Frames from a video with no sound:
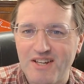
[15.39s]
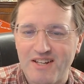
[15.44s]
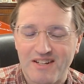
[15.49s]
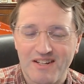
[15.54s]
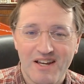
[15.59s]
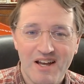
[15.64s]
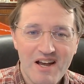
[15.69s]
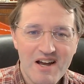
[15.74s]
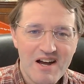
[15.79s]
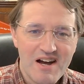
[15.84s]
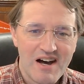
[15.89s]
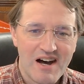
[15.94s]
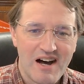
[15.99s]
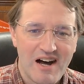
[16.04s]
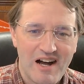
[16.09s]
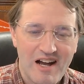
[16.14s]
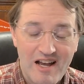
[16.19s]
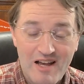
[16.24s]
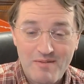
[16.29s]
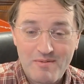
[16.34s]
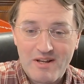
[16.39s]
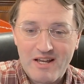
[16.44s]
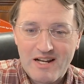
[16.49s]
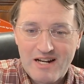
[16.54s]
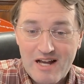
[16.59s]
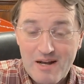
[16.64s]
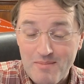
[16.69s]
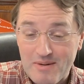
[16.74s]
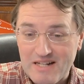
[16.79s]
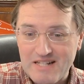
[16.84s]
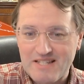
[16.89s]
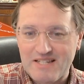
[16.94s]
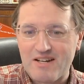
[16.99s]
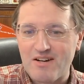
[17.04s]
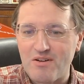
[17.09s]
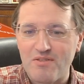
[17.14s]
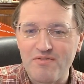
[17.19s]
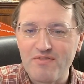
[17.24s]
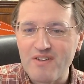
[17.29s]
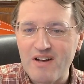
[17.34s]
And I
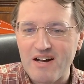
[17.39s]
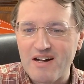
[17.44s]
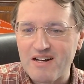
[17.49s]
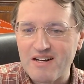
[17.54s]
myself